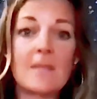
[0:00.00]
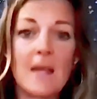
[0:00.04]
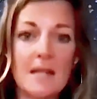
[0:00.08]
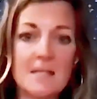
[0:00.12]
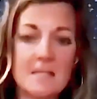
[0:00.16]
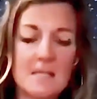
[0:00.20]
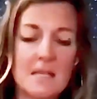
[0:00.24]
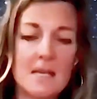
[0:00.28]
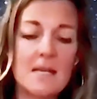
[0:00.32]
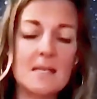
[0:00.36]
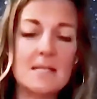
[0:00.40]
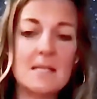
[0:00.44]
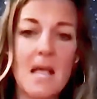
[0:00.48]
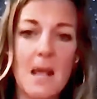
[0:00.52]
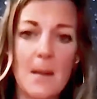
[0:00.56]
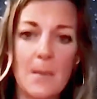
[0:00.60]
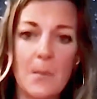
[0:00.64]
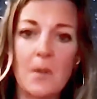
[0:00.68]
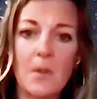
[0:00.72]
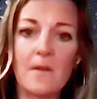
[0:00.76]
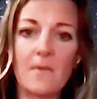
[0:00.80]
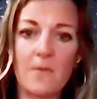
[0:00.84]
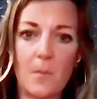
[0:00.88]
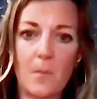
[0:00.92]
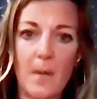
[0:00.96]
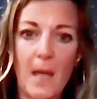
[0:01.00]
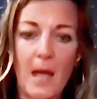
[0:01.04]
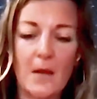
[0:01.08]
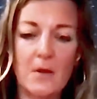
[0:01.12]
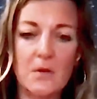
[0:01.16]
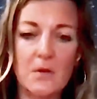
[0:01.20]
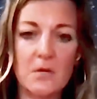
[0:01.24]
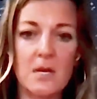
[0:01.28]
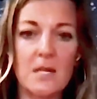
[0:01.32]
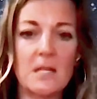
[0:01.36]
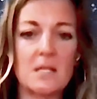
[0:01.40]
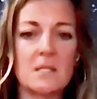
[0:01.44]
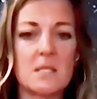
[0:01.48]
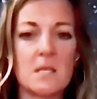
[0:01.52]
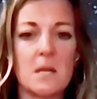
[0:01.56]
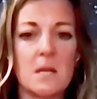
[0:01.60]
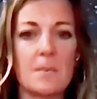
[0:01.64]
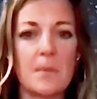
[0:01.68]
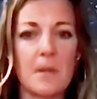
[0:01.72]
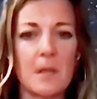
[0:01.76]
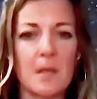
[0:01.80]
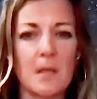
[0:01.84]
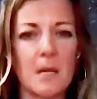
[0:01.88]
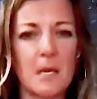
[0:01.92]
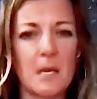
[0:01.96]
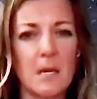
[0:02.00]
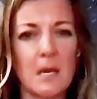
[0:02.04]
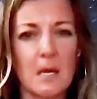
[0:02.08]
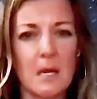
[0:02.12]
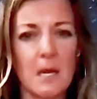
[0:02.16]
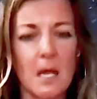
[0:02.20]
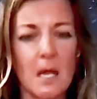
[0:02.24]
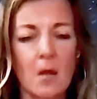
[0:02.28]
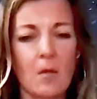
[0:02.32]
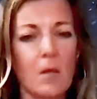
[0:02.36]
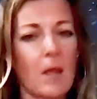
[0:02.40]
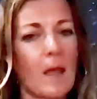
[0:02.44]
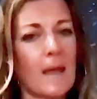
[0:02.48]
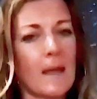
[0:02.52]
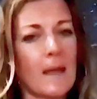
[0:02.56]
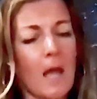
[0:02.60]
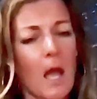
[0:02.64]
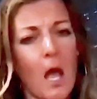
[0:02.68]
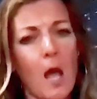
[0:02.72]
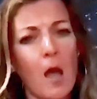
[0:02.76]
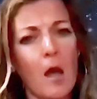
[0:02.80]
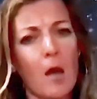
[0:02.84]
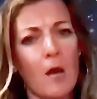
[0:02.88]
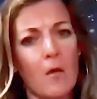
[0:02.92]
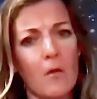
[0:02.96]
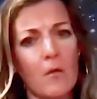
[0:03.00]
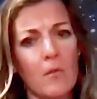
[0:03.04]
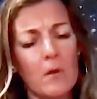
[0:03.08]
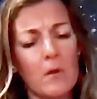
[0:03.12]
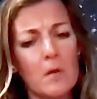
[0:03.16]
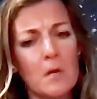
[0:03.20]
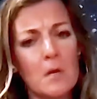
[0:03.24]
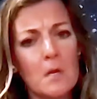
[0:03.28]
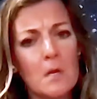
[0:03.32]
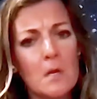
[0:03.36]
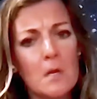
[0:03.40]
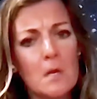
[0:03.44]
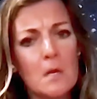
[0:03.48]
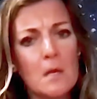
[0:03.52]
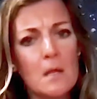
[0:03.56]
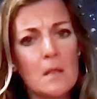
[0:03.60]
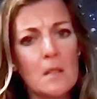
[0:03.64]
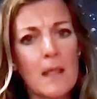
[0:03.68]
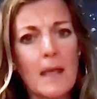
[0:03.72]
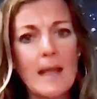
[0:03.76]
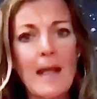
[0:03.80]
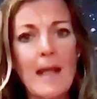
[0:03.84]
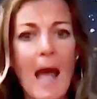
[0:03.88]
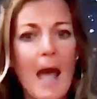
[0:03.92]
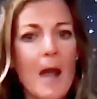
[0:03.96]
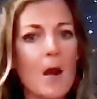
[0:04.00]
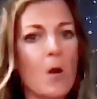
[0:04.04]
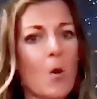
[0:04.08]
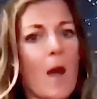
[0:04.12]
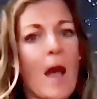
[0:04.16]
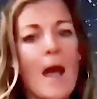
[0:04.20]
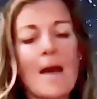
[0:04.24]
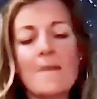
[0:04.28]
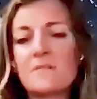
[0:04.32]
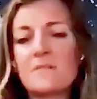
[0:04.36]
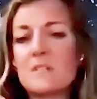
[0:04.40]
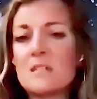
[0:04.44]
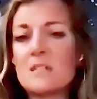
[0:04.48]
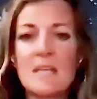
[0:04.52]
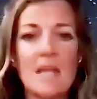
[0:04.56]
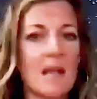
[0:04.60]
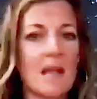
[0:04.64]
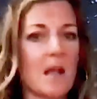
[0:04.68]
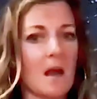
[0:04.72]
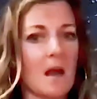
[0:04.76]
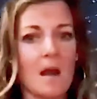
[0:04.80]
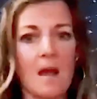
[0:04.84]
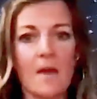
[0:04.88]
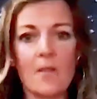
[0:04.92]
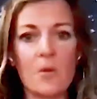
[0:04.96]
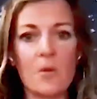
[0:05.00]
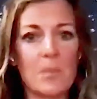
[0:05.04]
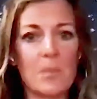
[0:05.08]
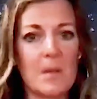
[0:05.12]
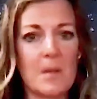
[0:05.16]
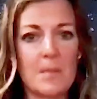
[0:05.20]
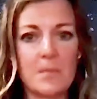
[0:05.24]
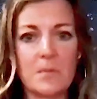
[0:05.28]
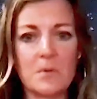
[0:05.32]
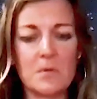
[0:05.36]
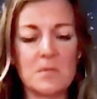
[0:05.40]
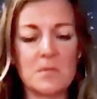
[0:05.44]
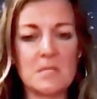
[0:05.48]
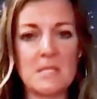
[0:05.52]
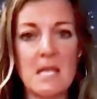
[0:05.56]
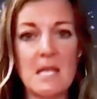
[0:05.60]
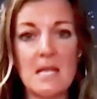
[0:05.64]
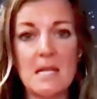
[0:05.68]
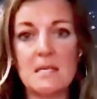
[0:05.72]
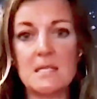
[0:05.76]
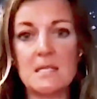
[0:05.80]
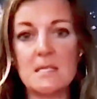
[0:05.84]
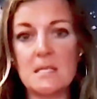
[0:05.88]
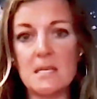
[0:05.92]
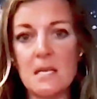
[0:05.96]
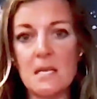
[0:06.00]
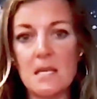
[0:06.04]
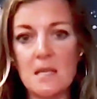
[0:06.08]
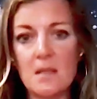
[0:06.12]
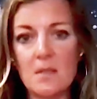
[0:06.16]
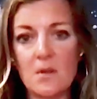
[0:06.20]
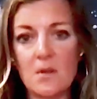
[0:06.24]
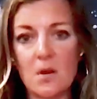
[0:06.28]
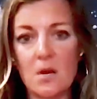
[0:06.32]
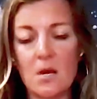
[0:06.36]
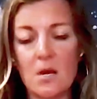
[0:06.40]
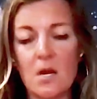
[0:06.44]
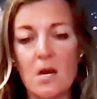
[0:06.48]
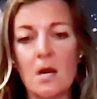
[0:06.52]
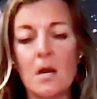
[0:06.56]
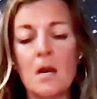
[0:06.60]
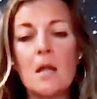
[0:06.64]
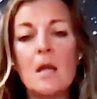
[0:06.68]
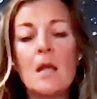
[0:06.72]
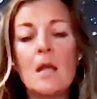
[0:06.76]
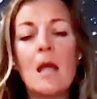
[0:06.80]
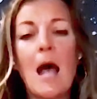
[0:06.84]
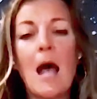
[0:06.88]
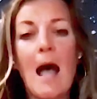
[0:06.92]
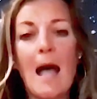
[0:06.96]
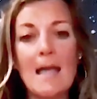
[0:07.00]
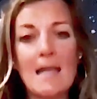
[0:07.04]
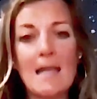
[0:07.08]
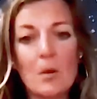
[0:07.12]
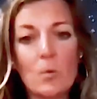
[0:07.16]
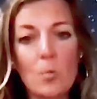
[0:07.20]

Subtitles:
Like, that's an example of a boundary. It's the ability to know, like, oh, like, I don't have to take on other people's things either.